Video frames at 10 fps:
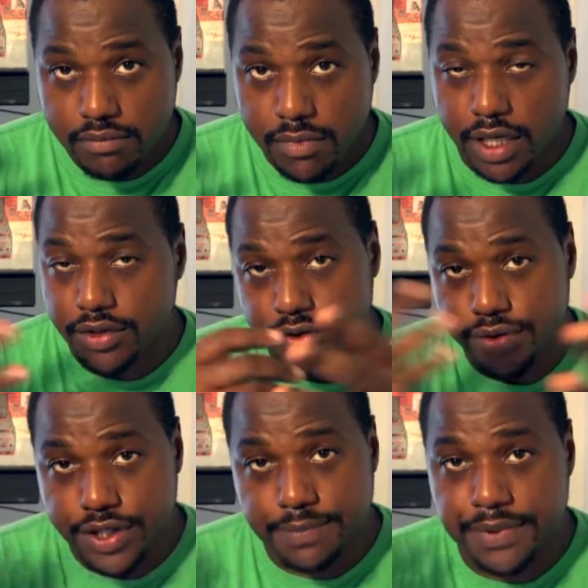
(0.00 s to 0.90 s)
And you
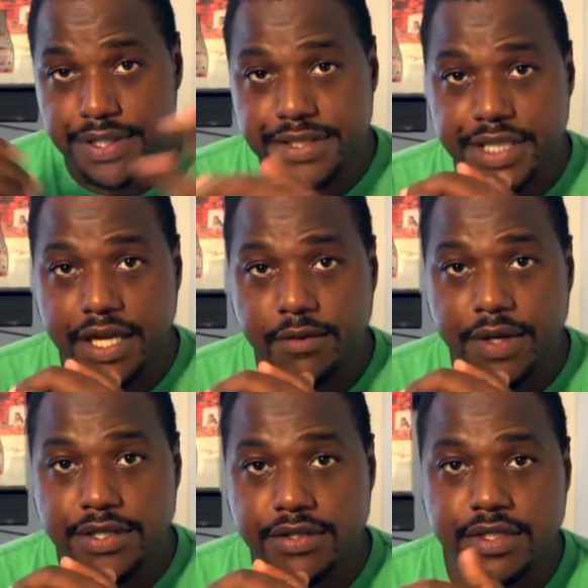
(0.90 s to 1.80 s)
need to be the same
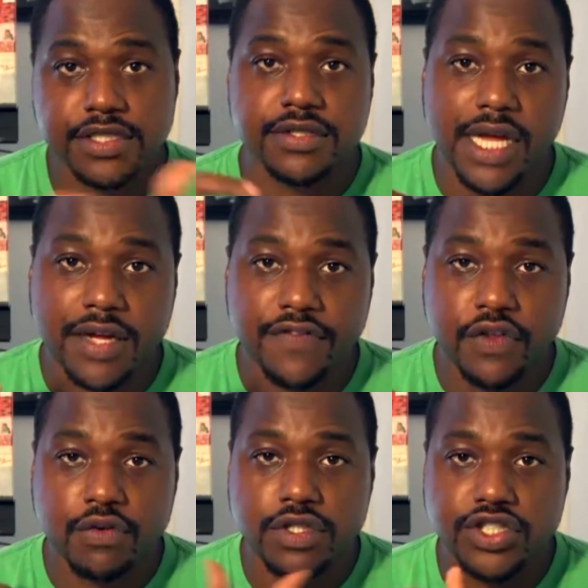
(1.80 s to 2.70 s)
way too. Because think of
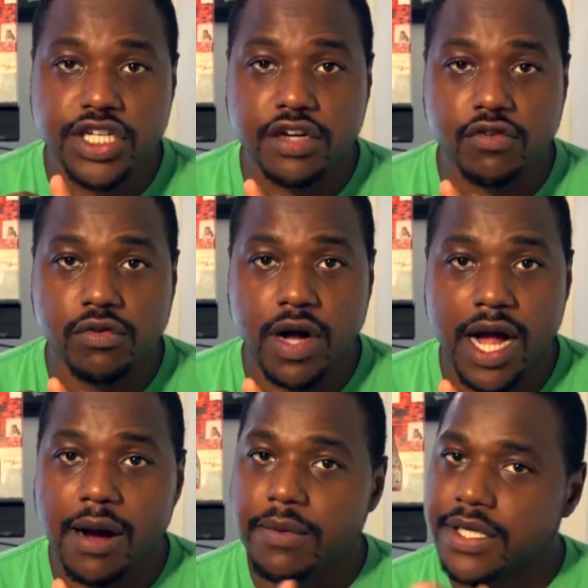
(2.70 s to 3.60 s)
you with a general.
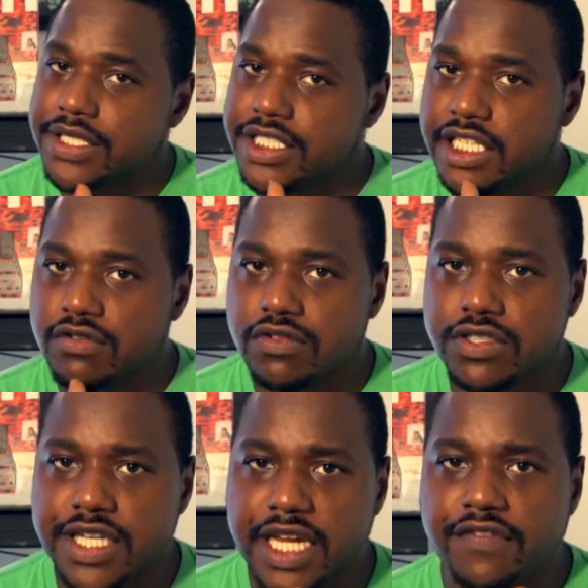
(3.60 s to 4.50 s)
How would a general
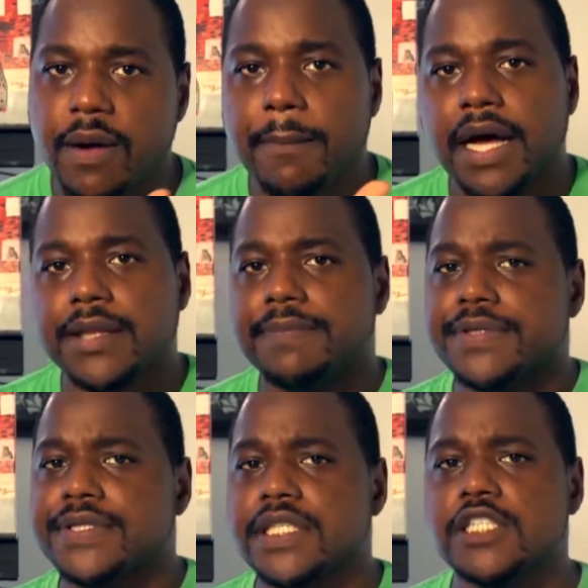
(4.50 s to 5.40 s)
stand if I'm about to
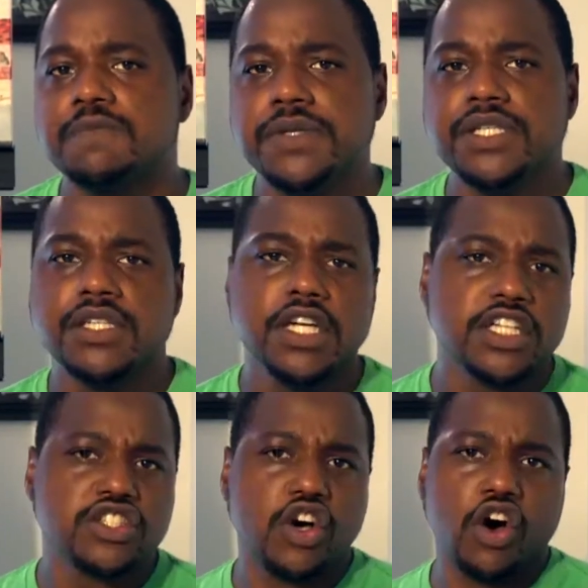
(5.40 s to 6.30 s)
present a speech
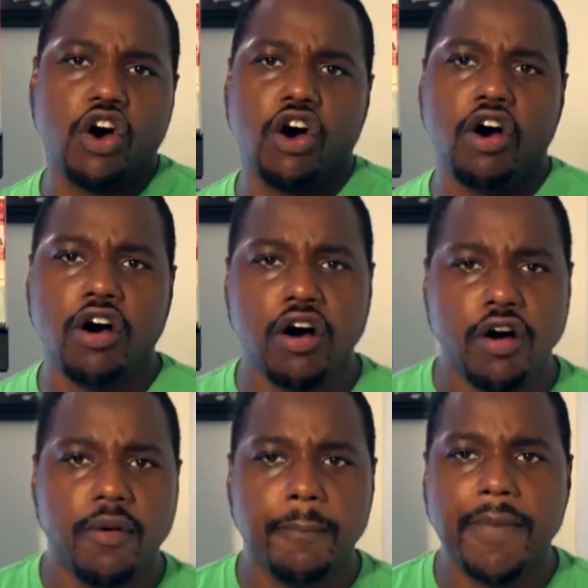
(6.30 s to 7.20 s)
to
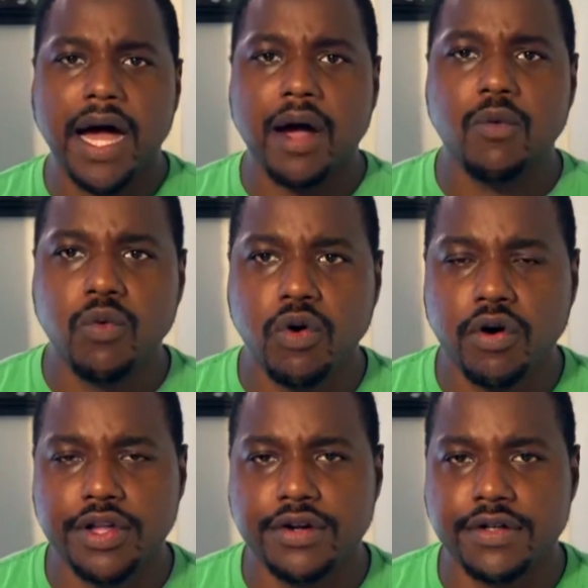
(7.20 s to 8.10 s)
all my
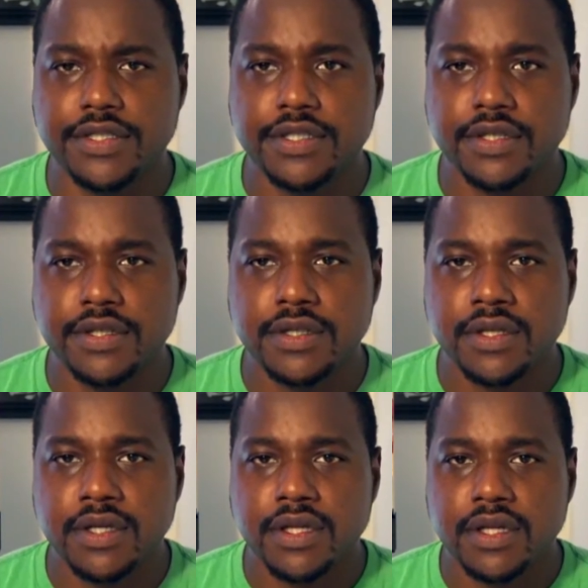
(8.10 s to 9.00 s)
warriors?
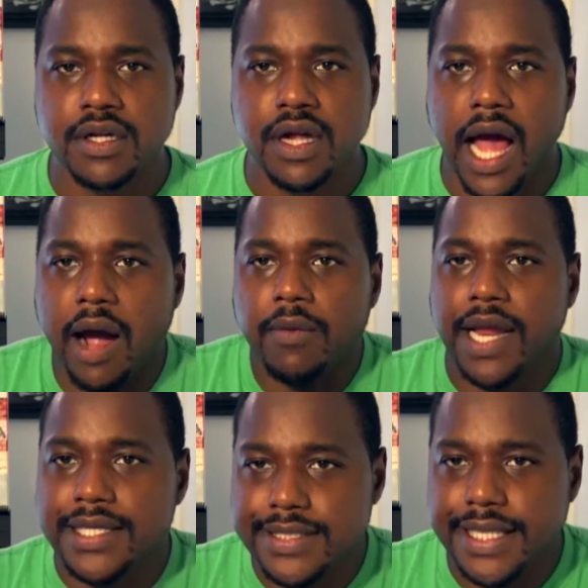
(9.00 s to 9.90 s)
How would
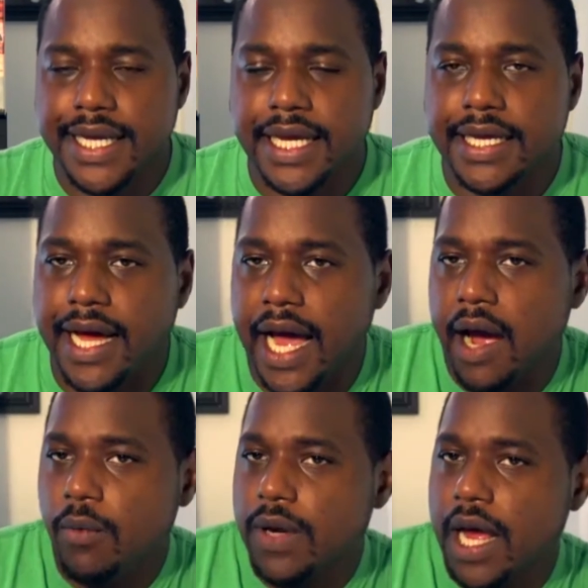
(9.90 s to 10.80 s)
I stand?
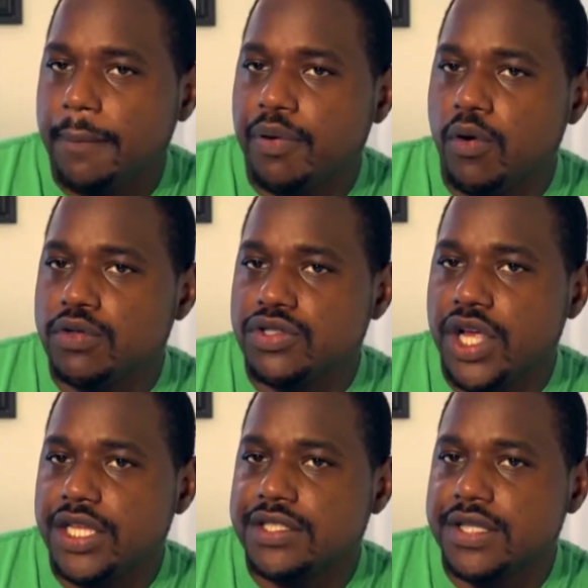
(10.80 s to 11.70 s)
How would I approach
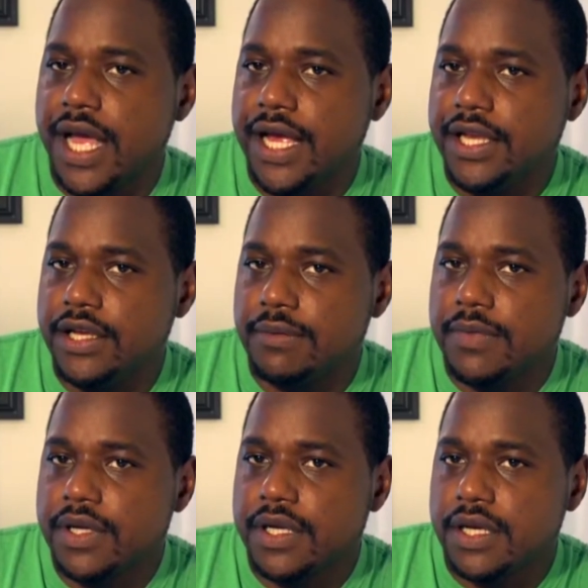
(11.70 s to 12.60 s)
that stadium?
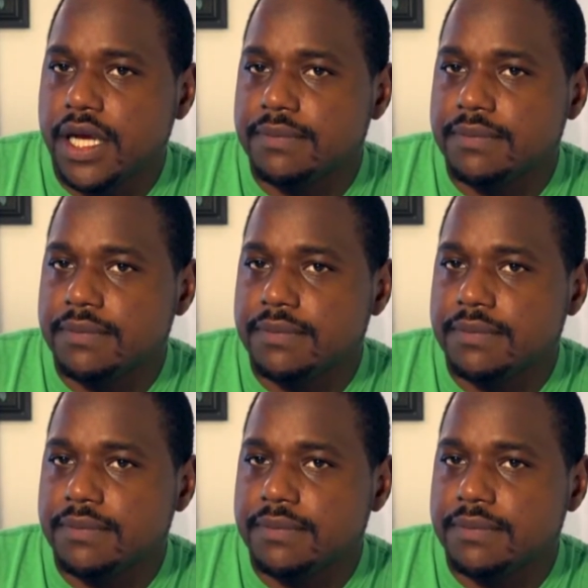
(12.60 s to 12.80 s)
You know what